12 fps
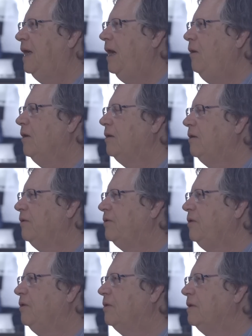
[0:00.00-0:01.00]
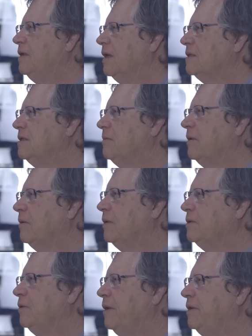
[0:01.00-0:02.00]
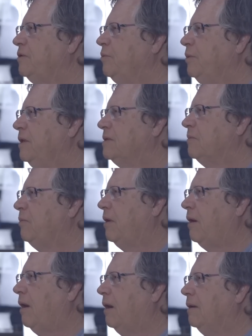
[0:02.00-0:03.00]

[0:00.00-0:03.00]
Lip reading: How on earth do you conduct something with 22 beats a bar?